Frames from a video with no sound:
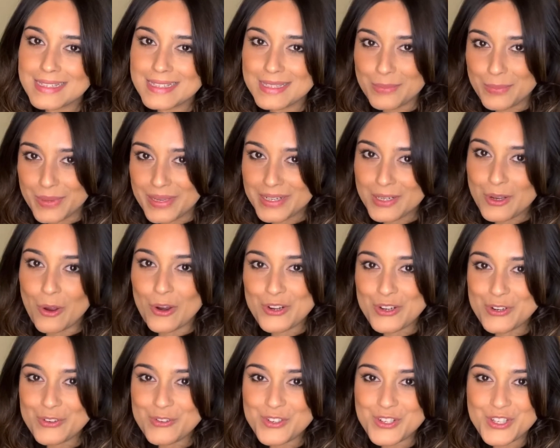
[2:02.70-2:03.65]
bit
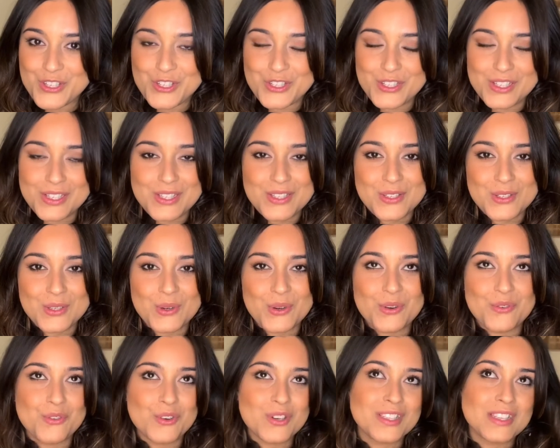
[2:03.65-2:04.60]
controversial. So
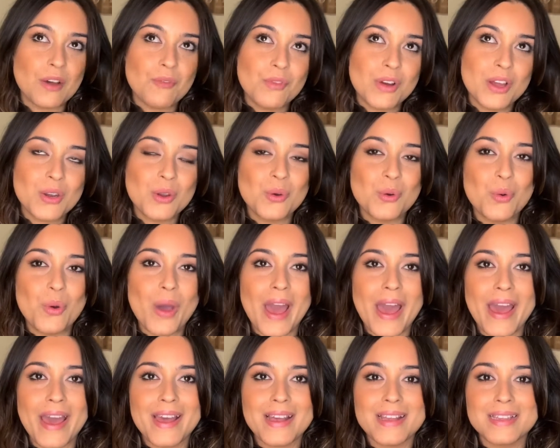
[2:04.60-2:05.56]
for someone who
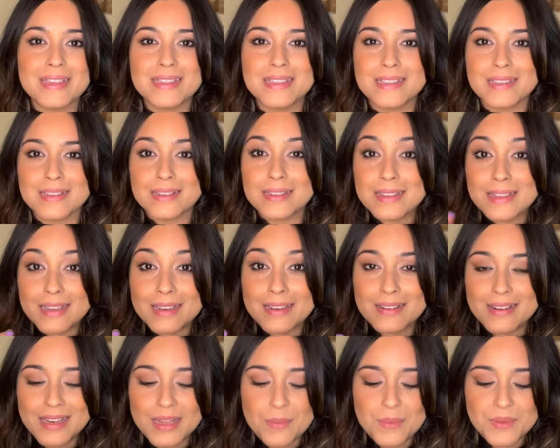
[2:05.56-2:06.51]
has thinner
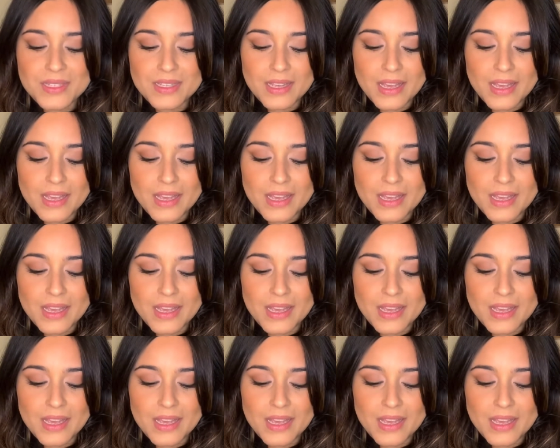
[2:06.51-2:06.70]
lips,